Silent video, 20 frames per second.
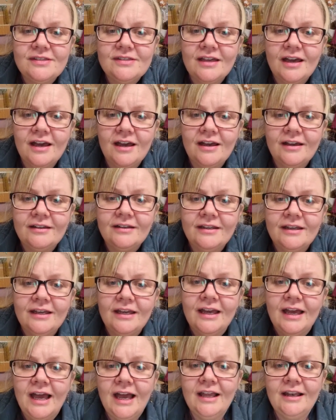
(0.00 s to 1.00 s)
that.
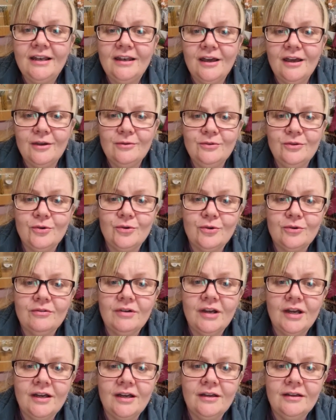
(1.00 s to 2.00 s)
Hello,
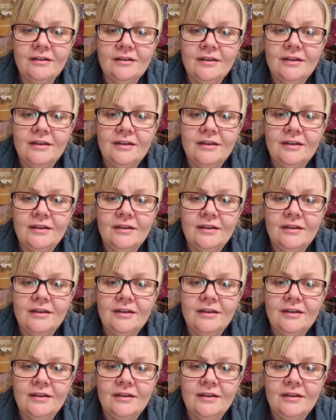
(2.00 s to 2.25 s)
Nora.